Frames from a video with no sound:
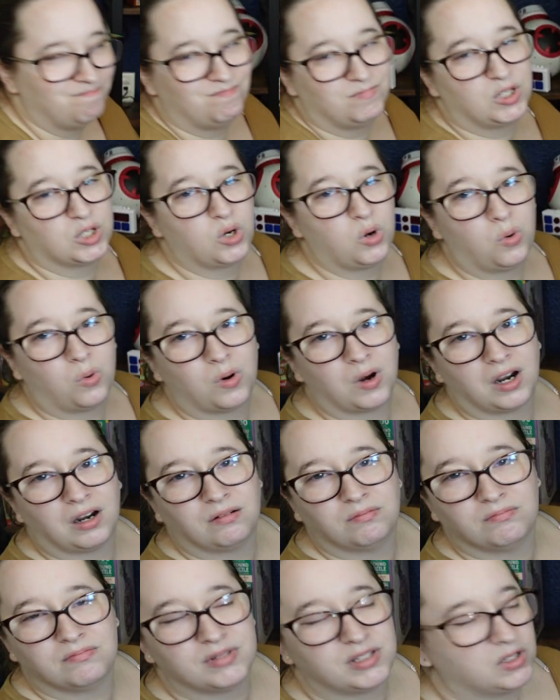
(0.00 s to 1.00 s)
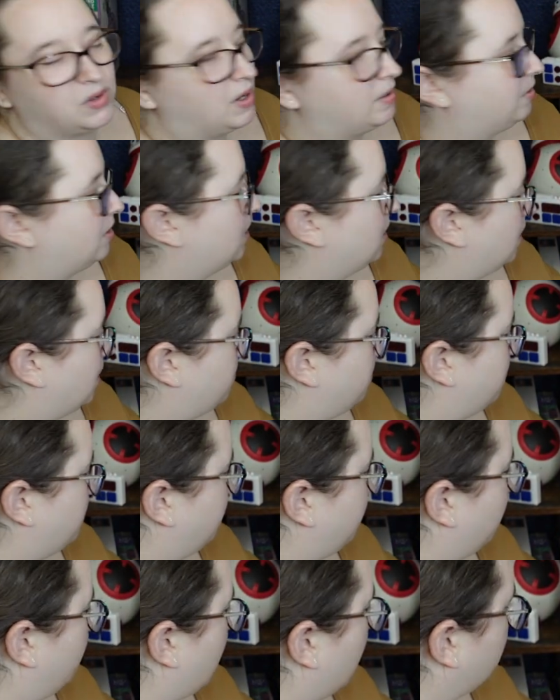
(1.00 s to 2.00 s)
decor. So I'm going to
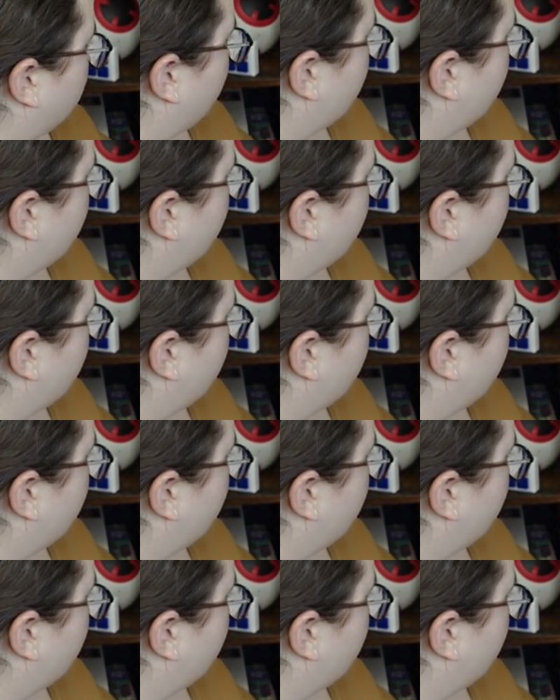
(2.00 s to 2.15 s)
part